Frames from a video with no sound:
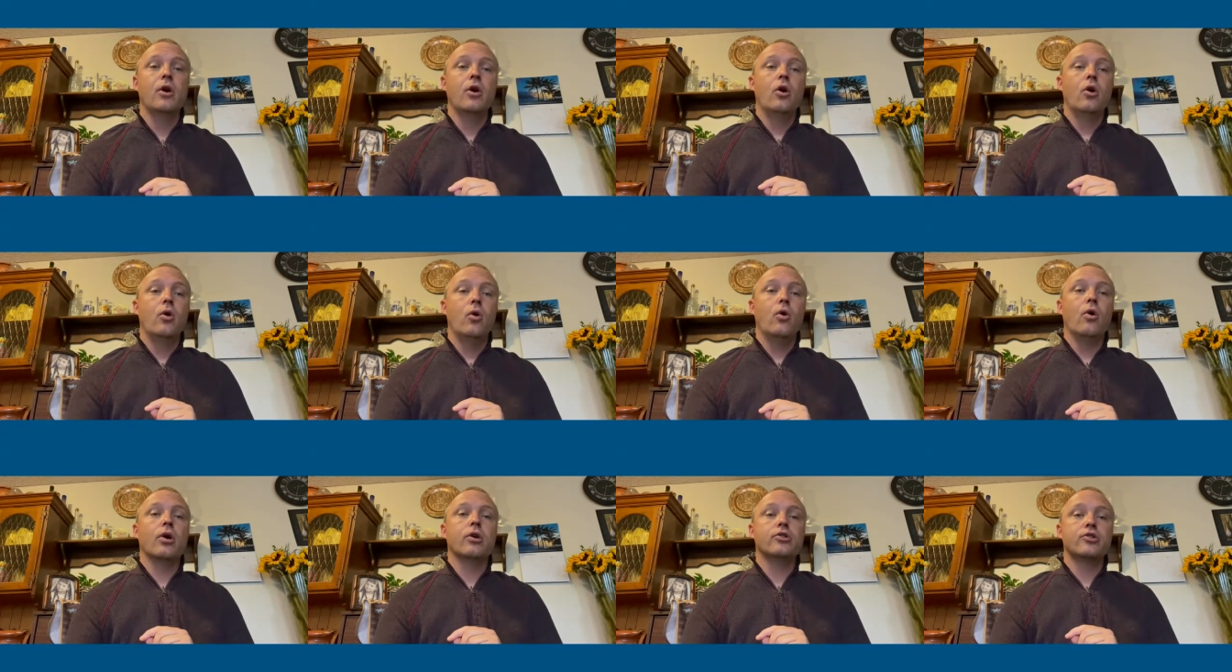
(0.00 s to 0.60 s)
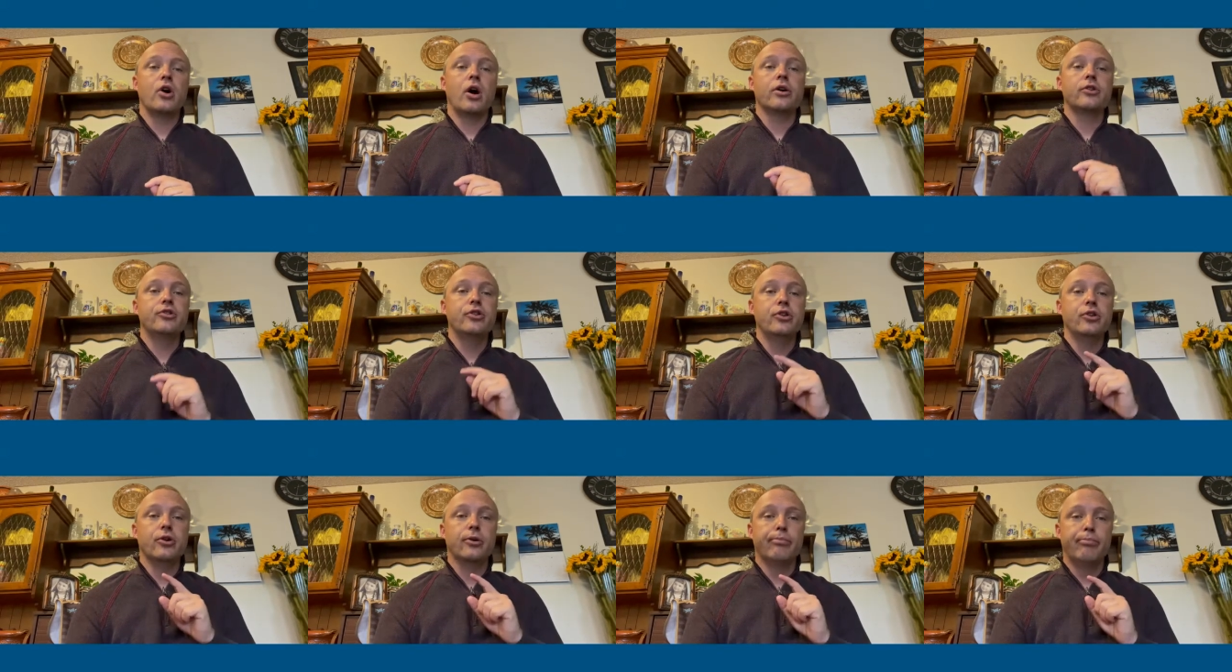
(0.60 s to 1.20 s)
or talk to
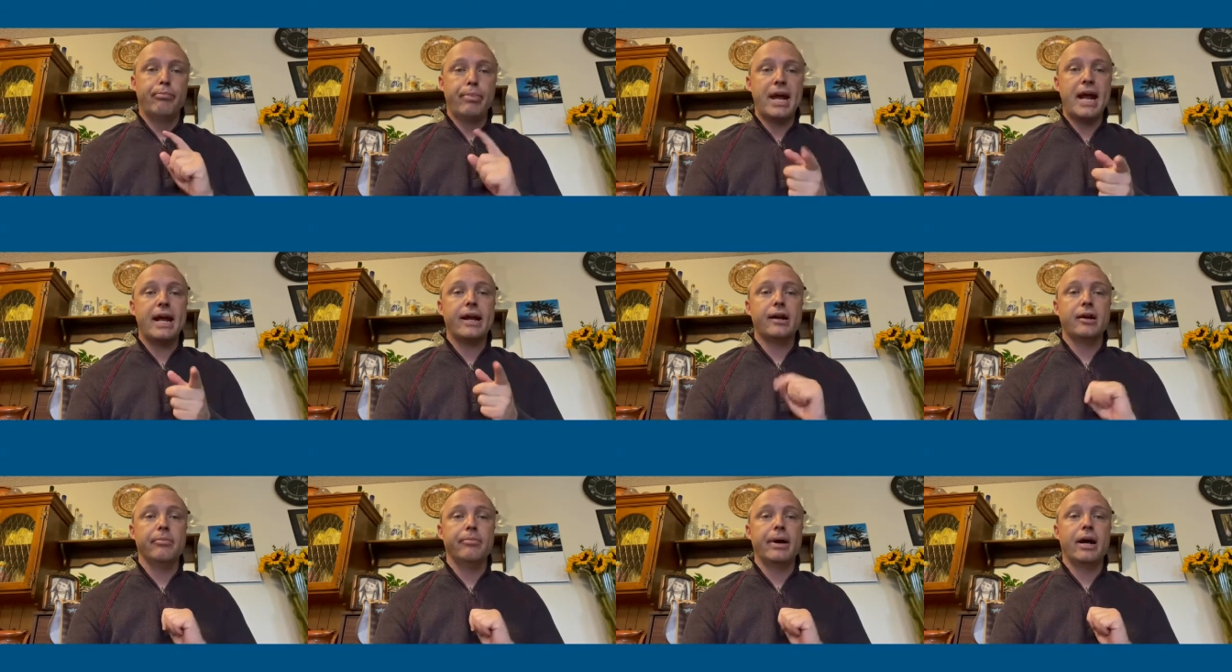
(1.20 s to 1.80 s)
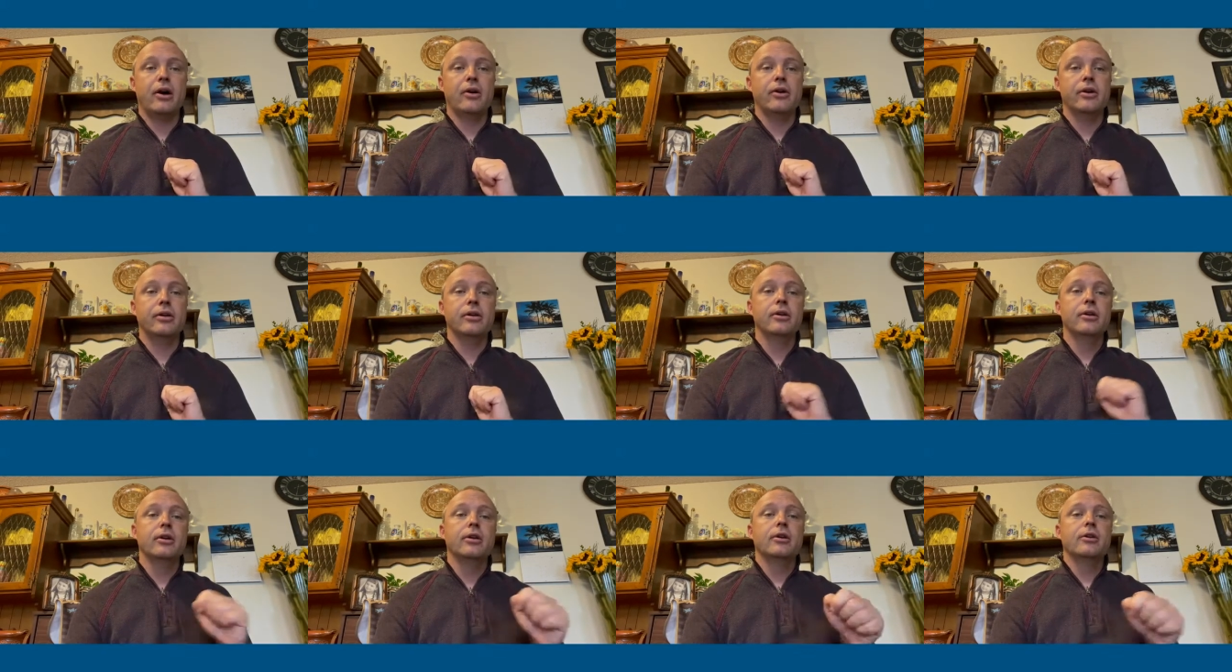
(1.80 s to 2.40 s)
your bank about it
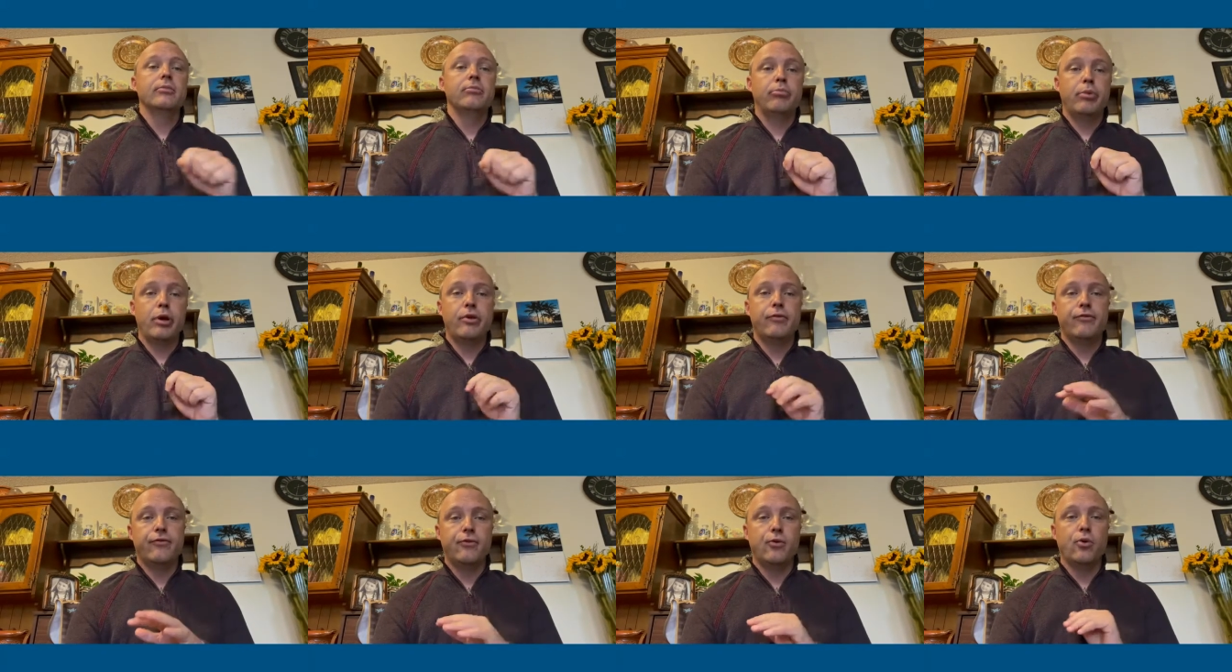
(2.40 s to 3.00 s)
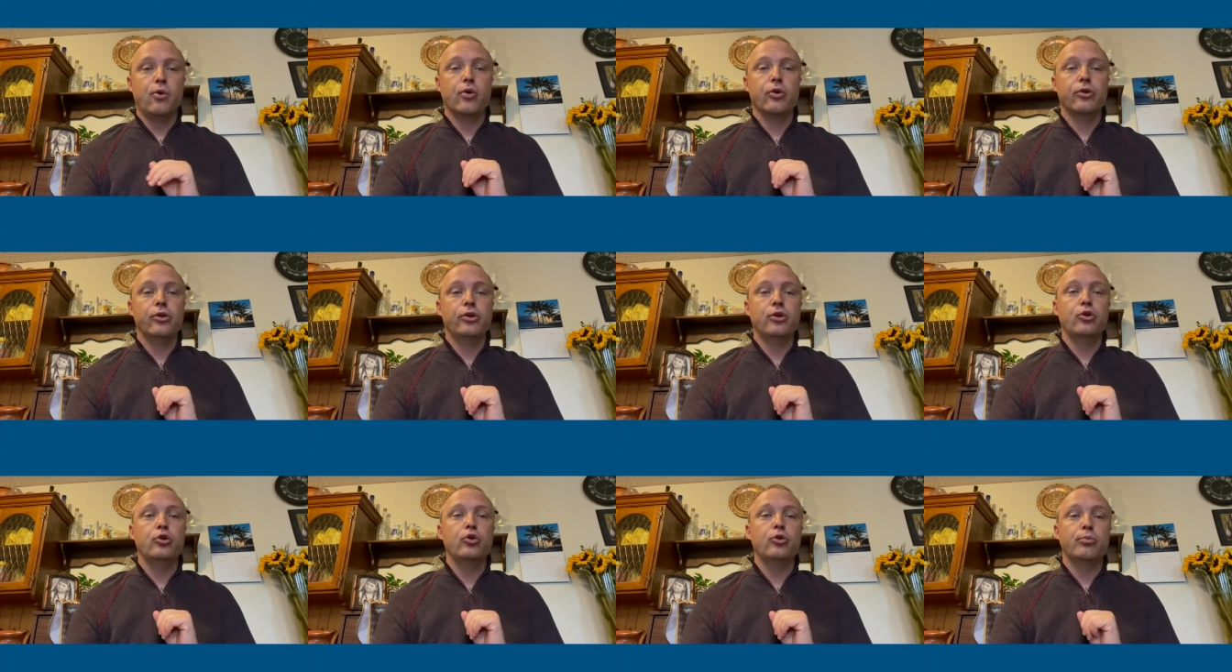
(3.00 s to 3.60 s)
before
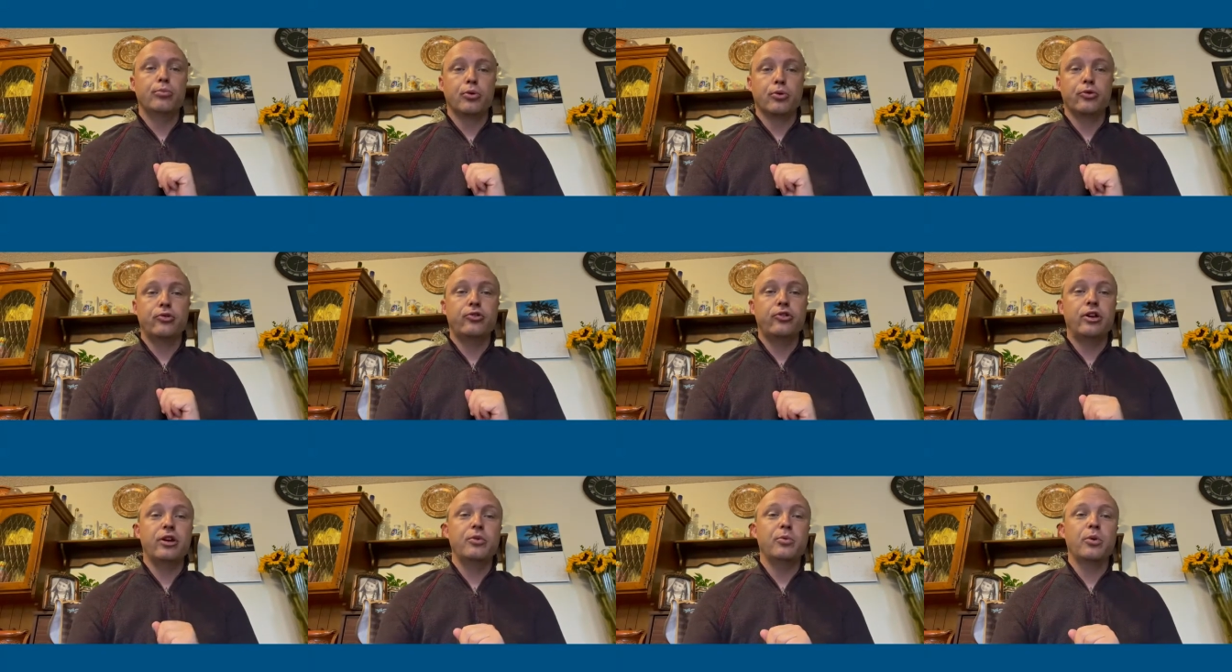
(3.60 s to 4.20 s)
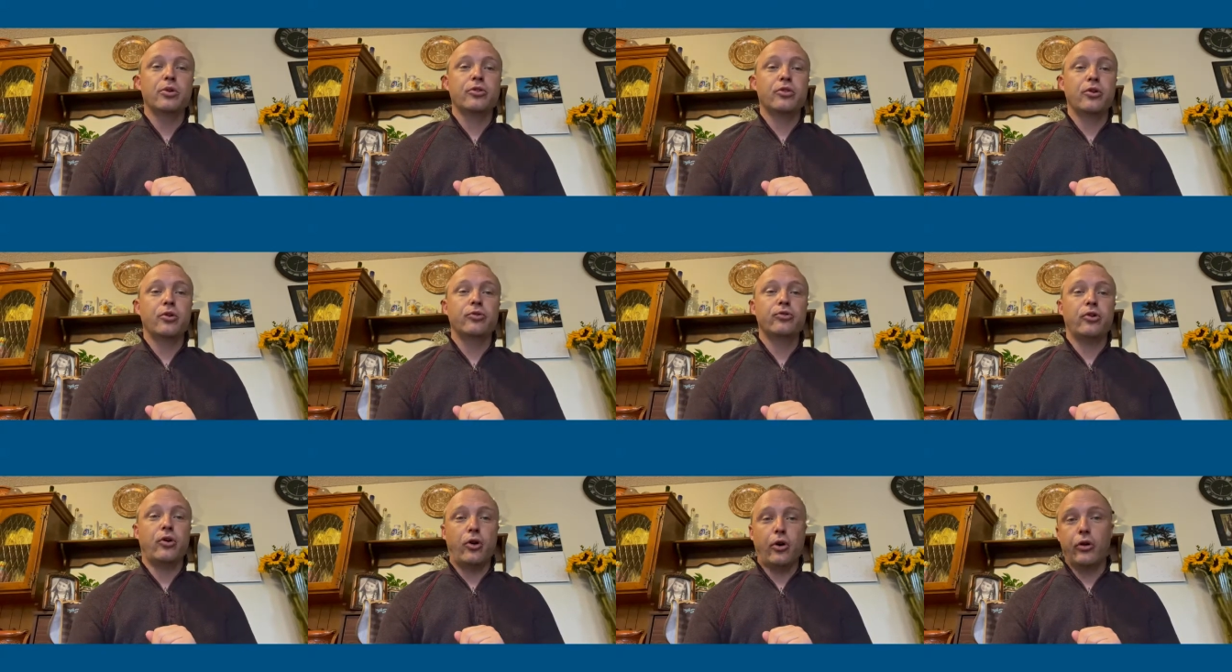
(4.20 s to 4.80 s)
you proceed with
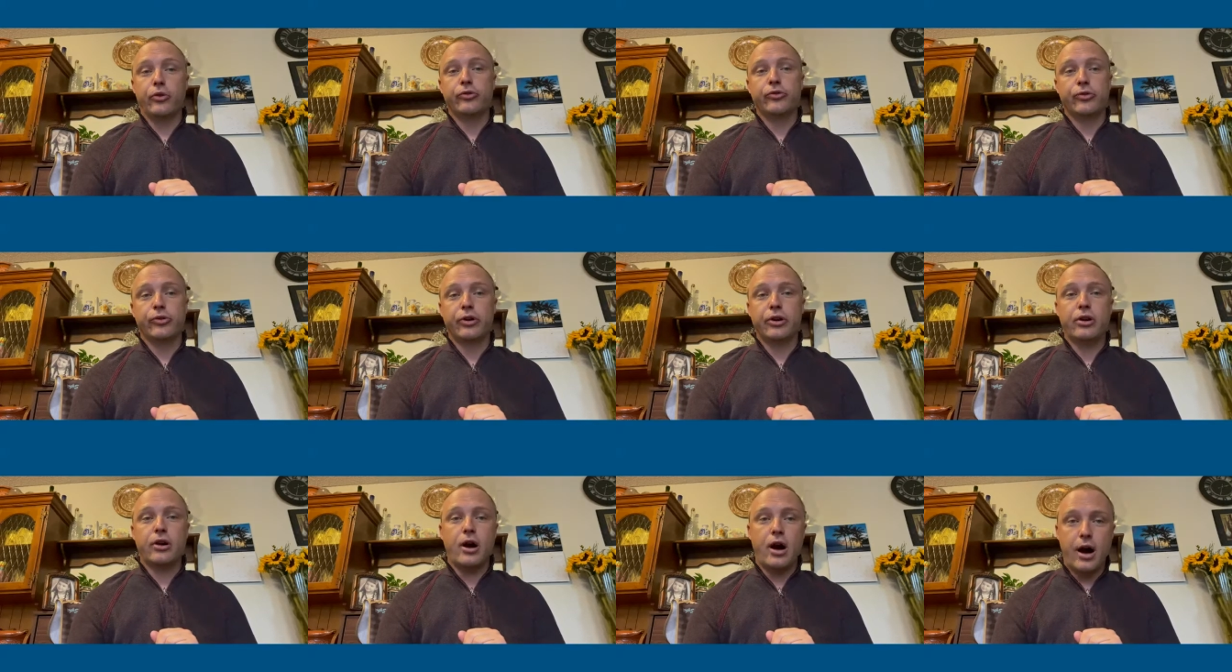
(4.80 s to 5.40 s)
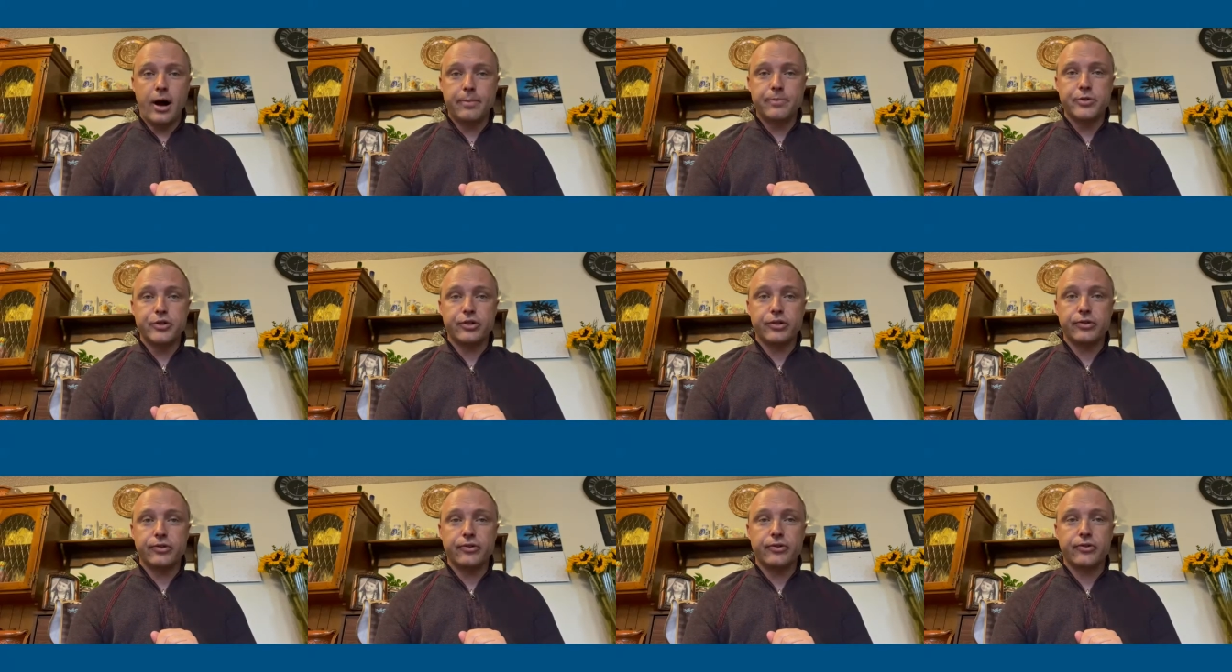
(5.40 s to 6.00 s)
those alternate
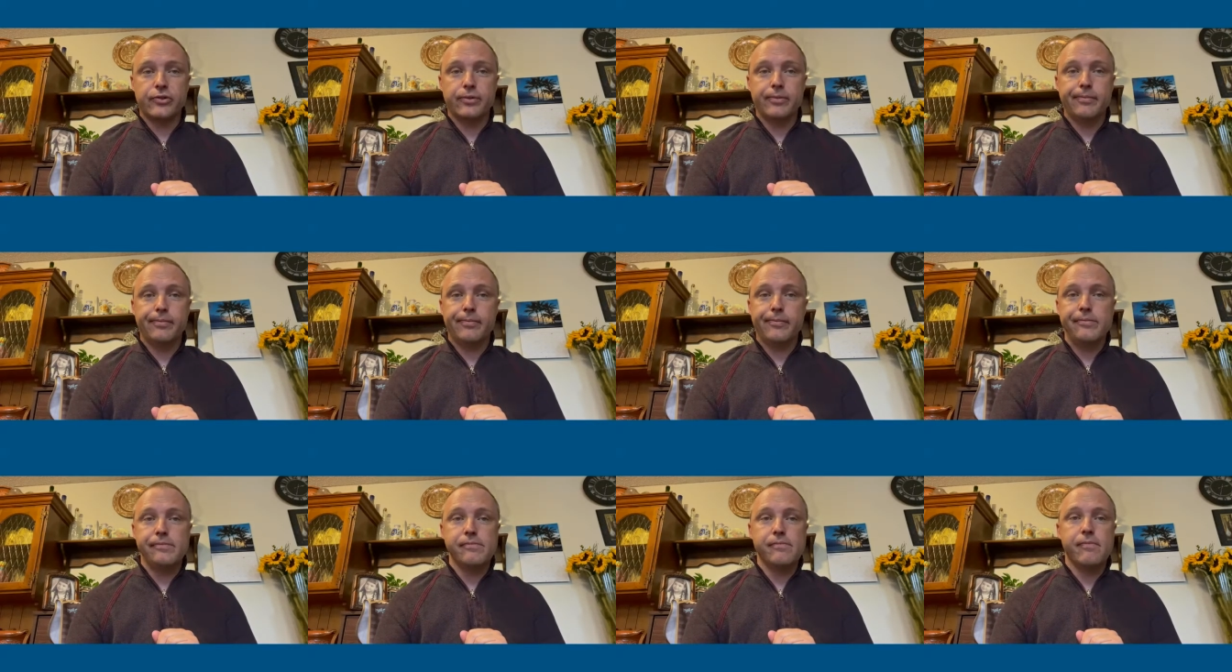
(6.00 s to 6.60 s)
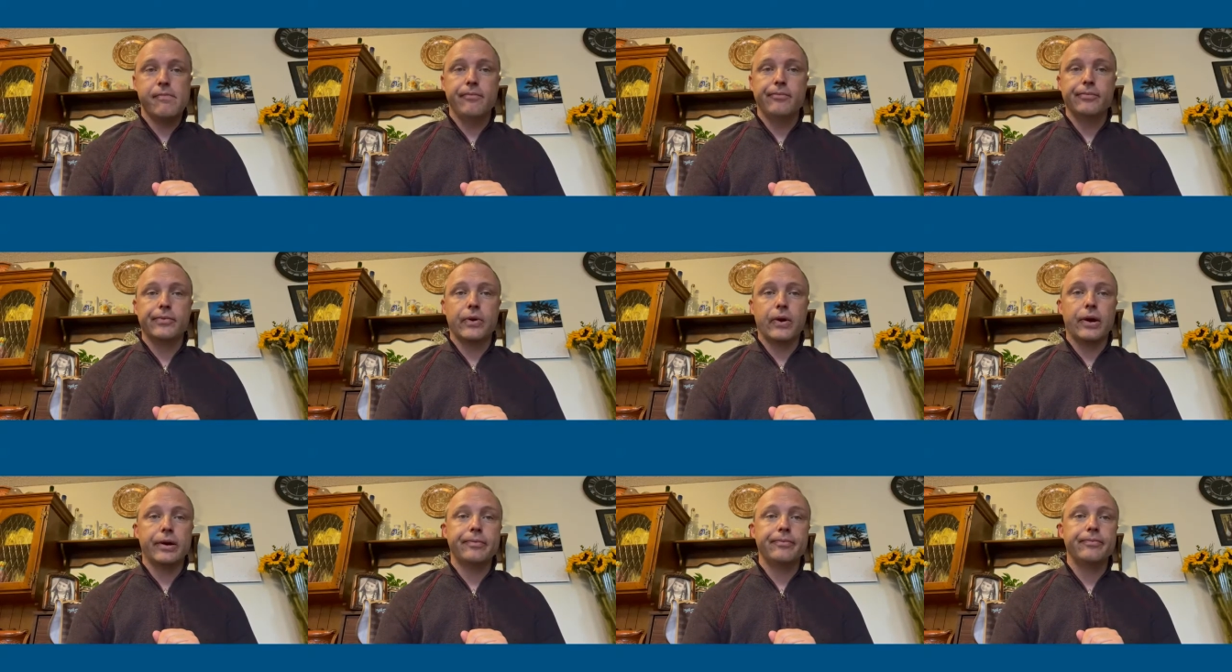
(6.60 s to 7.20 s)
options.
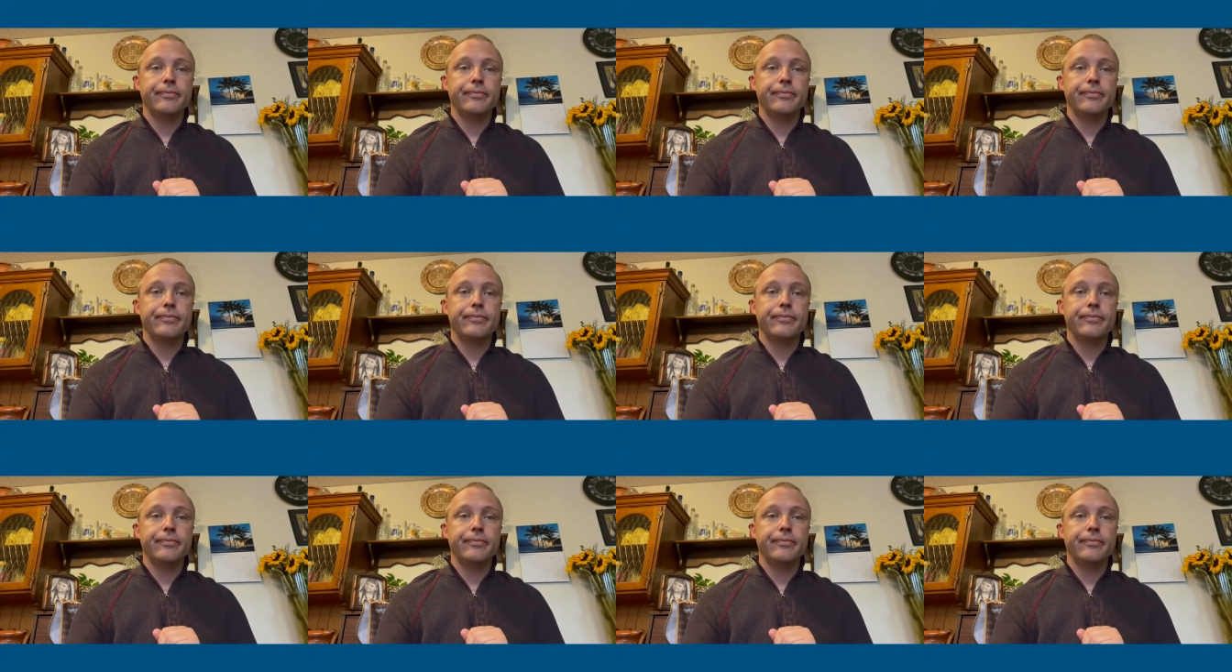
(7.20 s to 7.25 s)
Okay?